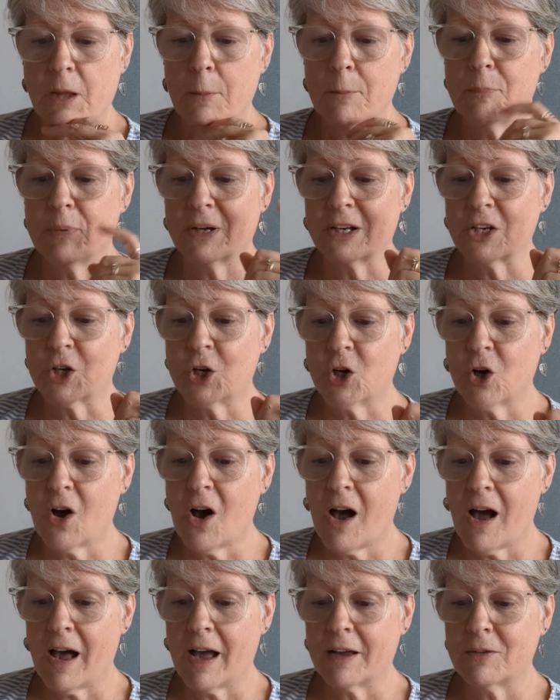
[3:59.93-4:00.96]
But
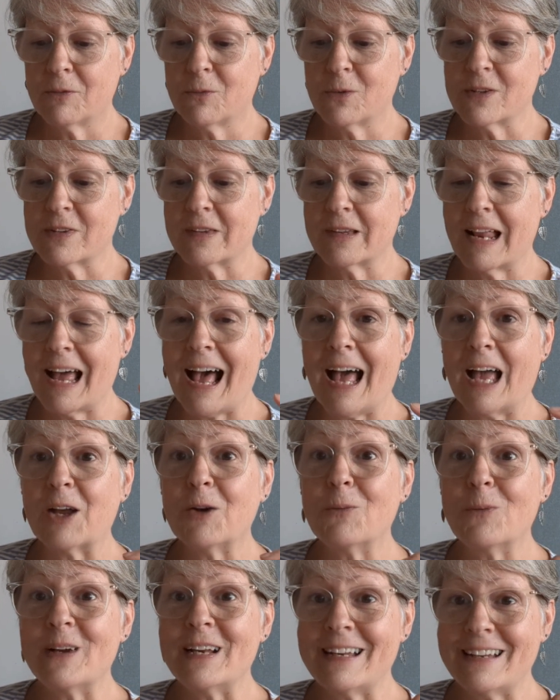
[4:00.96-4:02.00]
God was an
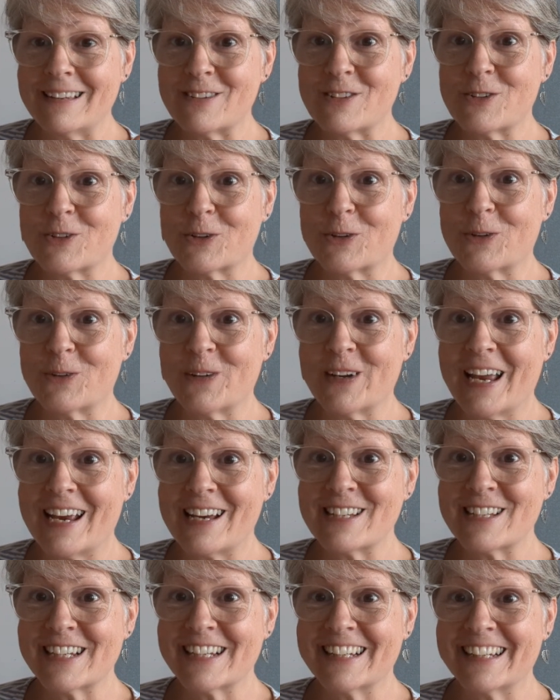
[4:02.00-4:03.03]
eyewitness to
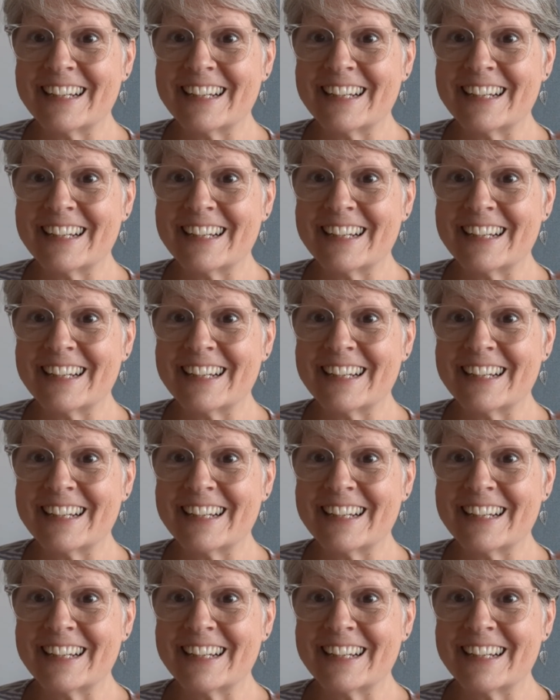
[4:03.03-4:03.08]
creation